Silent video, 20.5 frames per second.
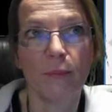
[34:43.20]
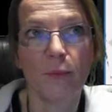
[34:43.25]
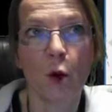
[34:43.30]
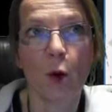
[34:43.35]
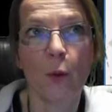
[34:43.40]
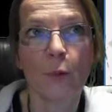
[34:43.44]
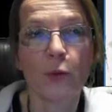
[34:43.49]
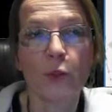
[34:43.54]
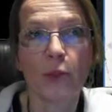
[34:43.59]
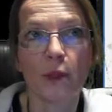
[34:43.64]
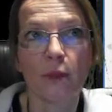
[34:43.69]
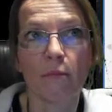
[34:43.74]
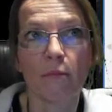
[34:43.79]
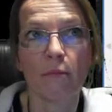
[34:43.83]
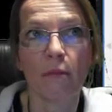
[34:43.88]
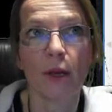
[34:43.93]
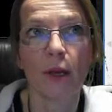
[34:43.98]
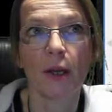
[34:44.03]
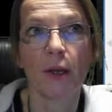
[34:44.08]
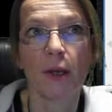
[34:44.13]
option.
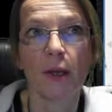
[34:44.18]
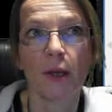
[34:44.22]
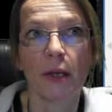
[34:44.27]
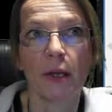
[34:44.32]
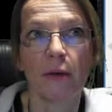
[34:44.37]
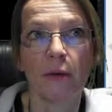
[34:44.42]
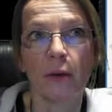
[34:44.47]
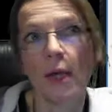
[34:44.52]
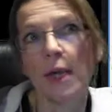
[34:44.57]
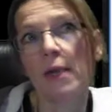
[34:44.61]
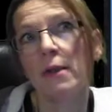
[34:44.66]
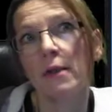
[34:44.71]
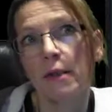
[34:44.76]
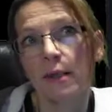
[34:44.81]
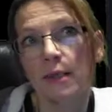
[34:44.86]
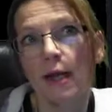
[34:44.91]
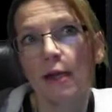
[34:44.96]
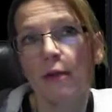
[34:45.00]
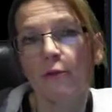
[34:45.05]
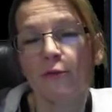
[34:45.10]
Well,
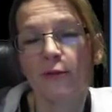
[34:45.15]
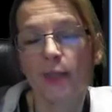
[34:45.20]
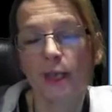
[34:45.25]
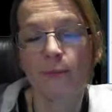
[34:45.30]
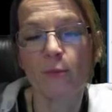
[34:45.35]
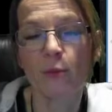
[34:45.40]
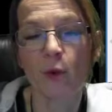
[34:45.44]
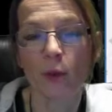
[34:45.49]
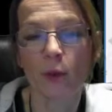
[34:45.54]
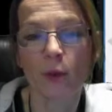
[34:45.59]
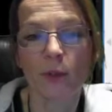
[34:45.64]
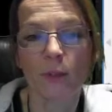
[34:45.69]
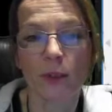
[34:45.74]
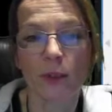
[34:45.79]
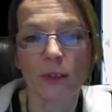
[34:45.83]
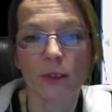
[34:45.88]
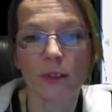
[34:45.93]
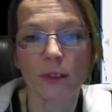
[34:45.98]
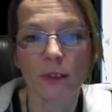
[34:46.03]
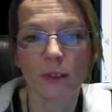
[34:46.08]
it's kind of same
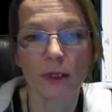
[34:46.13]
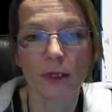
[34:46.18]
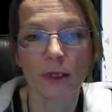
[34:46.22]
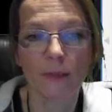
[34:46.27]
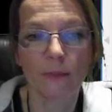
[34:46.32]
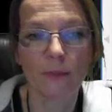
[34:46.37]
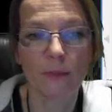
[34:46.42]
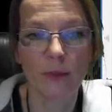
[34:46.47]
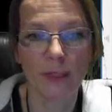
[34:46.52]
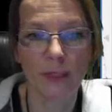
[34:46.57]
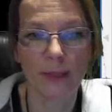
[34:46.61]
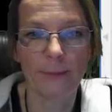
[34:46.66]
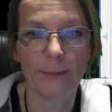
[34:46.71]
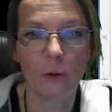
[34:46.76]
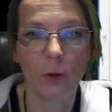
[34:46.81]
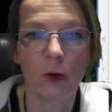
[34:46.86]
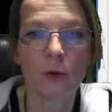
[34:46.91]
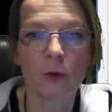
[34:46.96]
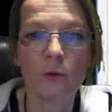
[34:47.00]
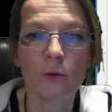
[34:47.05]
documents, same
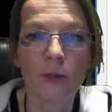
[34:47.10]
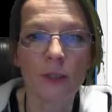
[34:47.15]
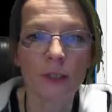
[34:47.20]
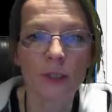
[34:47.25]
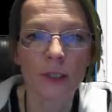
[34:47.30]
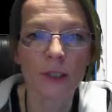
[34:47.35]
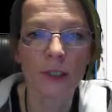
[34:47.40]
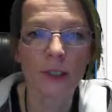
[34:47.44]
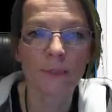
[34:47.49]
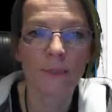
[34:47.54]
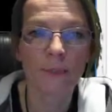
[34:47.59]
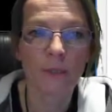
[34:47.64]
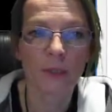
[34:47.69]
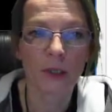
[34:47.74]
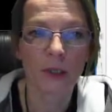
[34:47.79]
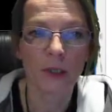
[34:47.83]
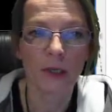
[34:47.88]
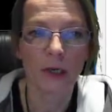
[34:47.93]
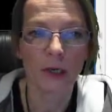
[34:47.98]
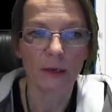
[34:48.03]
codes.
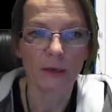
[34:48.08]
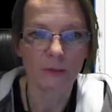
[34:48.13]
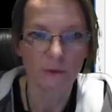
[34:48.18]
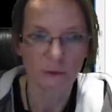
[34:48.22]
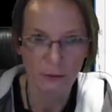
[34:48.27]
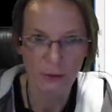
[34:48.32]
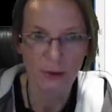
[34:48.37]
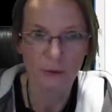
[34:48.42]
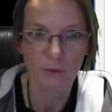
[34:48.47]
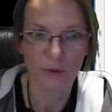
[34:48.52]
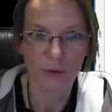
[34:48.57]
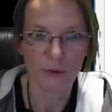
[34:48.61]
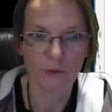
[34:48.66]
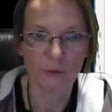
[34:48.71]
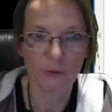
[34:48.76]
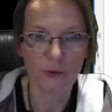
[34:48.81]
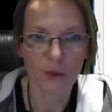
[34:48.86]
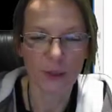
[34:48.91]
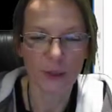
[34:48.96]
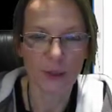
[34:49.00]
That was in
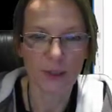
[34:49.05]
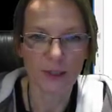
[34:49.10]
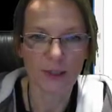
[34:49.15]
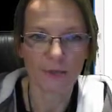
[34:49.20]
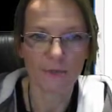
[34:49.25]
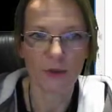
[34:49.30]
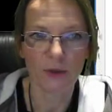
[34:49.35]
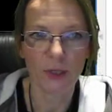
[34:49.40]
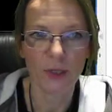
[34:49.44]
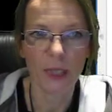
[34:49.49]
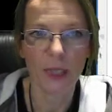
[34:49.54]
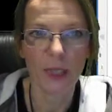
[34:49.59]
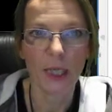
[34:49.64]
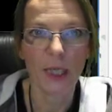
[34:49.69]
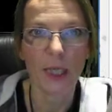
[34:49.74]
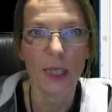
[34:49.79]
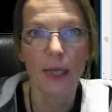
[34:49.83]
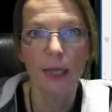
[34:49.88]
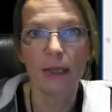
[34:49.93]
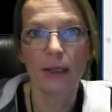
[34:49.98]
version 7.
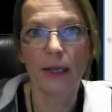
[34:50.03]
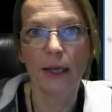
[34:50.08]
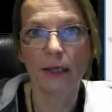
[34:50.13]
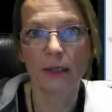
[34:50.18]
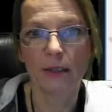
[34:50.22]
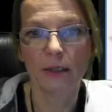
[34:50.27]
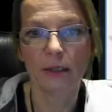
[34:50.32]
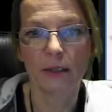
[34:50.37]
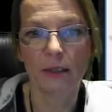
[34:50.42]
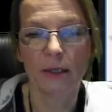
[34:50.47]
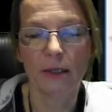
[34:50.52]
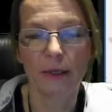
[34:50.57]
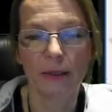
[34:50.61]
That